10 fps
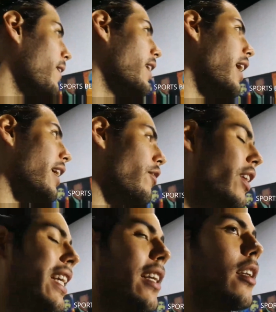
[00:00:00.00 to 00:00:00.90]
Like, we
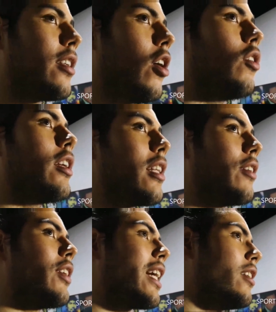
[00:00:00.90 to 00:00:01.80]
can. The only thing
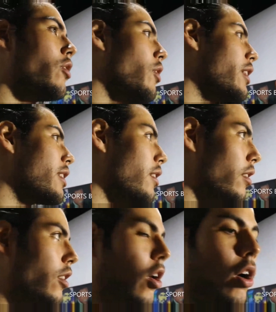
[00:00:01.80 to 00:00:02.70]
we can do is
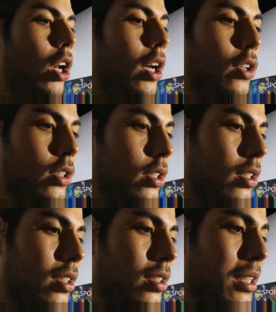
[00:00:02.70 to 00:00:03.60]
go all out.
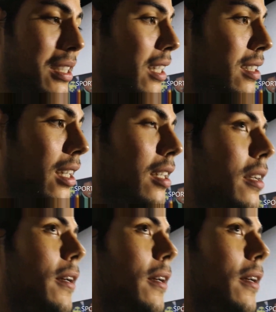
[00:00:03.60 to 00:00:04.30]
That's it.